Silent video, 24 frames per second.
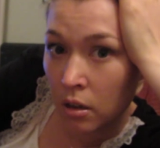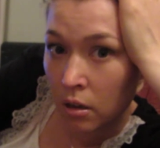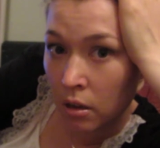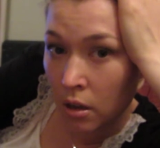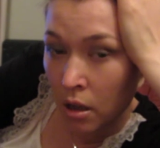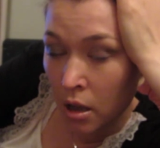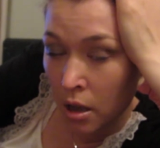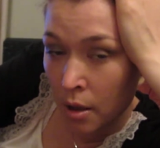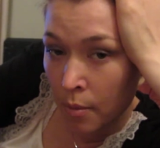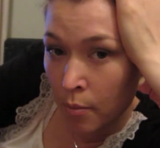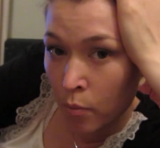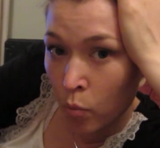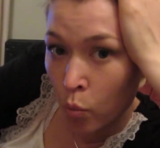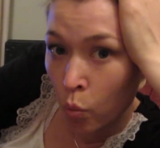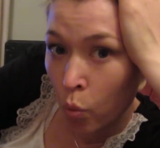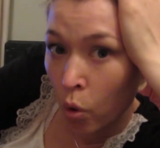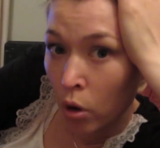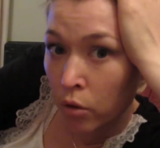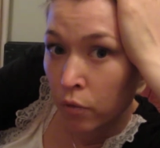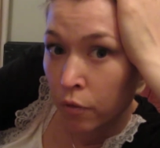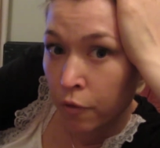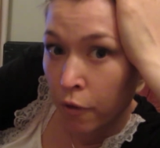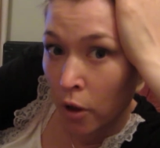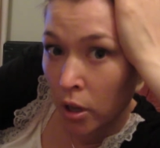
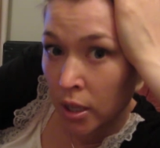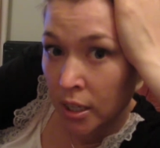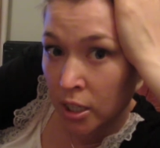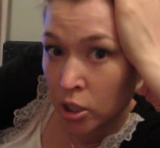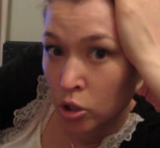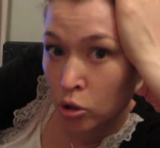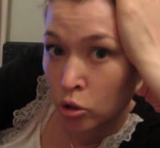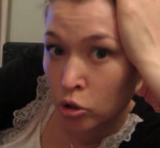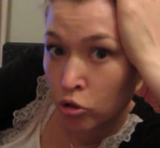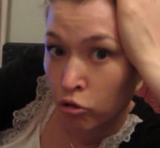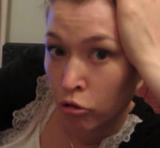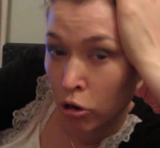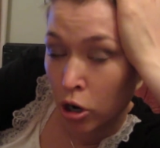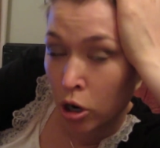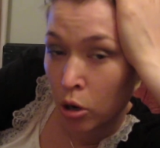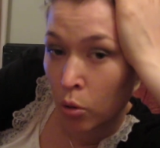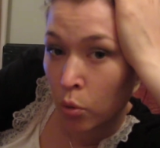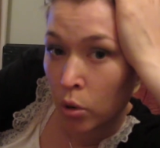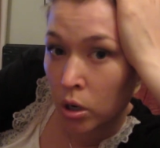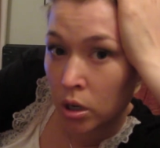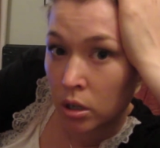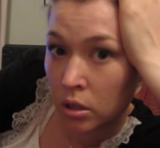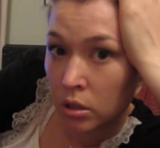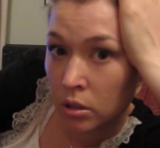1 follicle
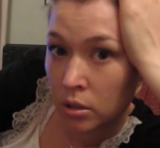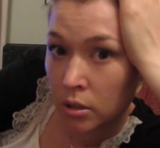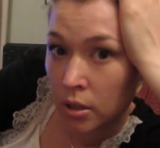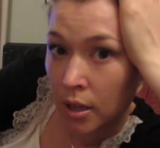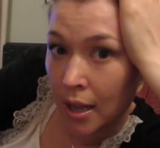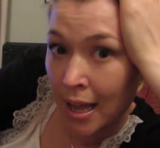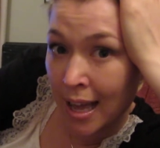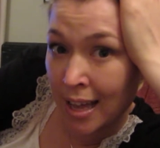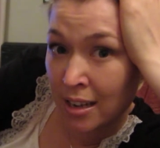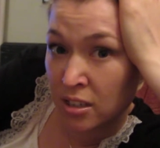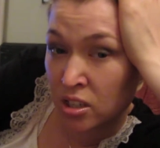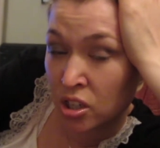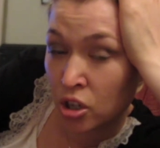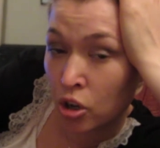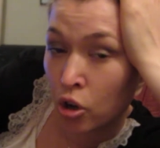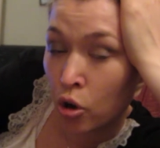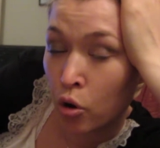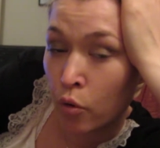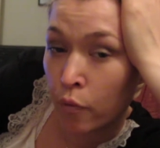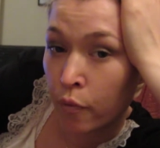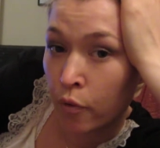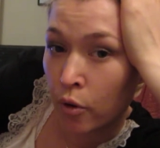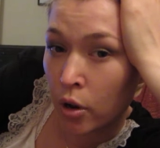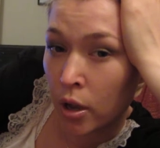grow, and
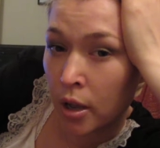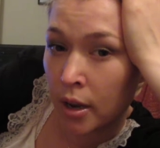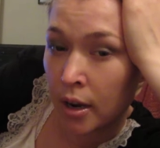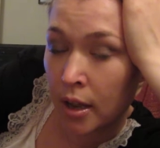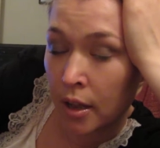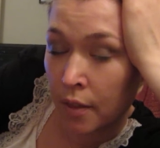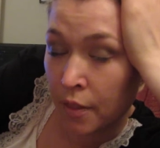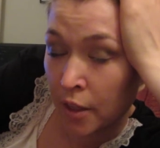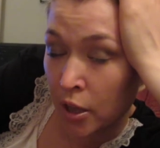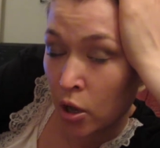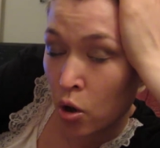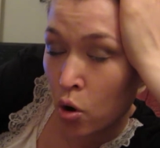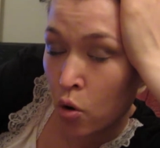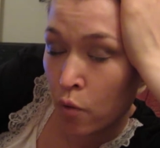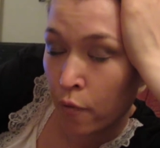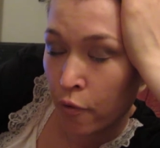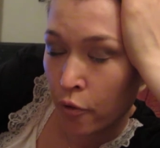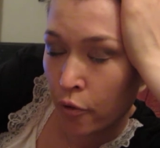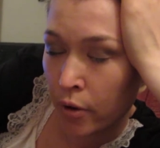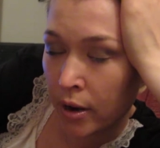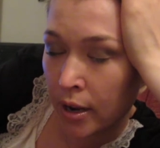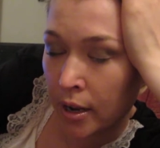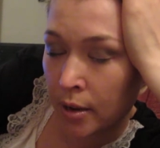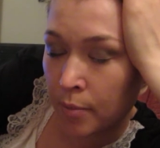the
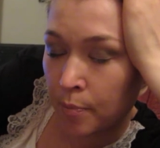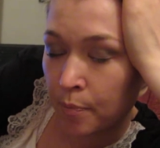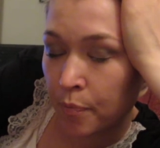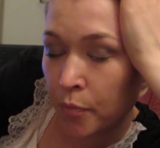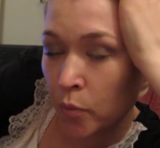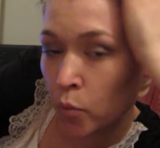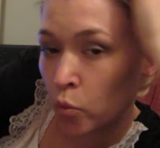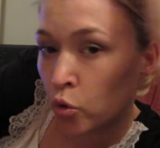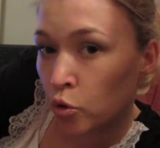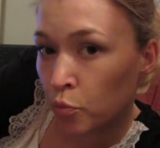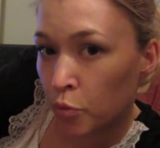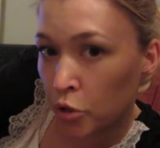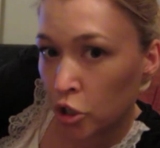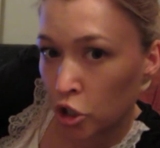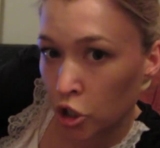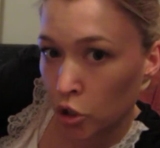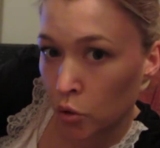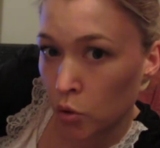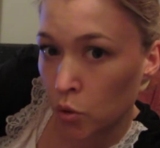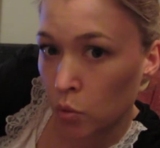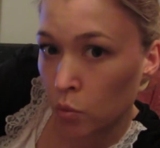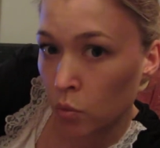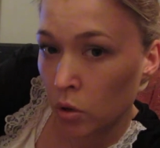ovary would produce,